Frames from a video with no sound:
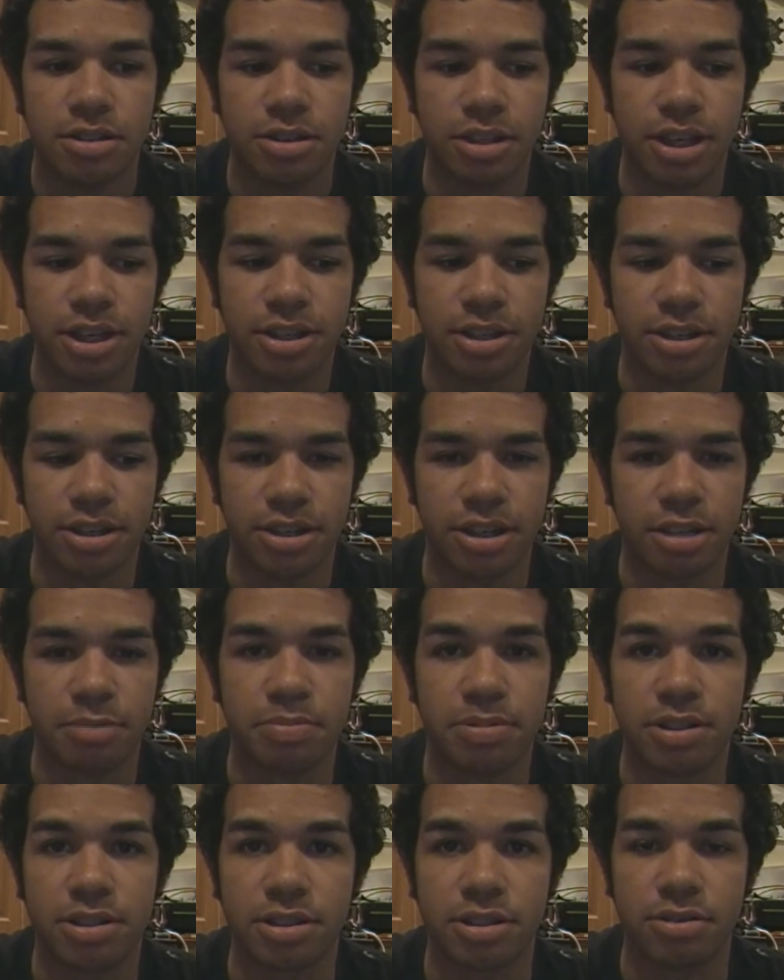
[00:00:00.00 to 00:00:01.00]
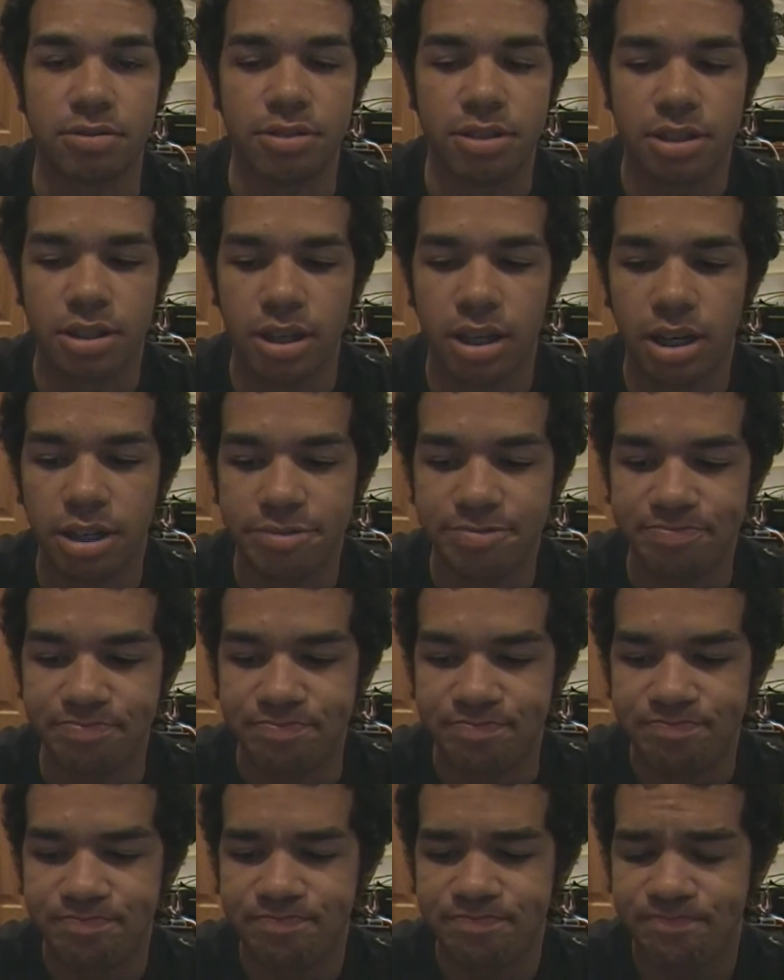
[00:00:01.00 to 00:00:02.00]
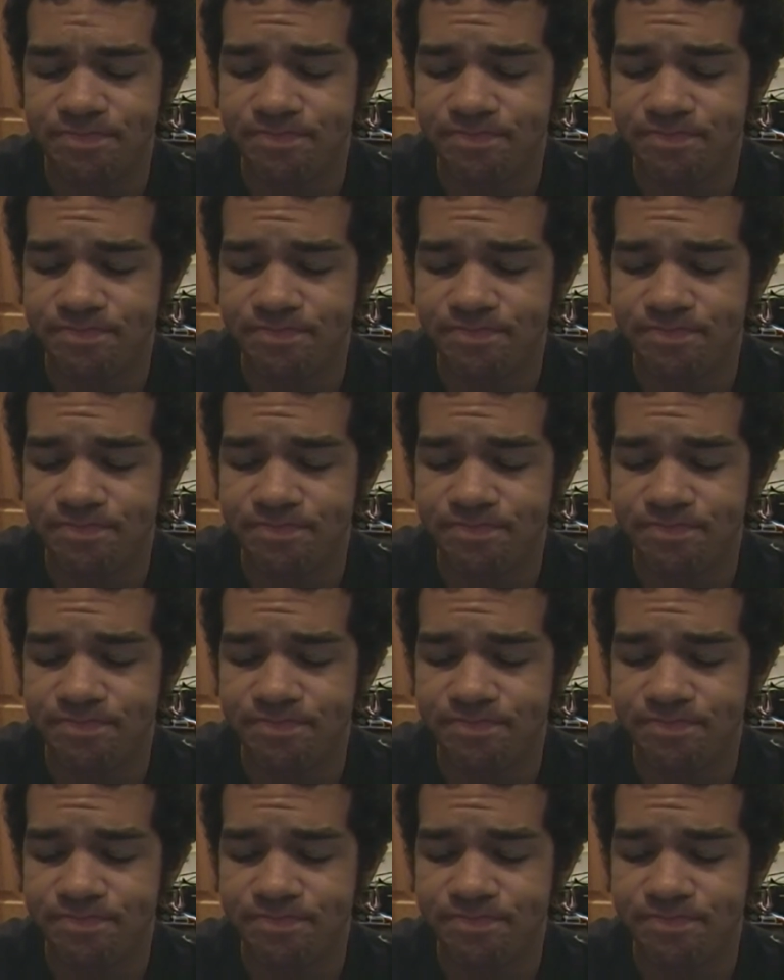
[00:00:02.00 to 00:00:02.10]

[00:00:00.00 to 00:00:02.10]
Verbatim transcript: later episodes. Um,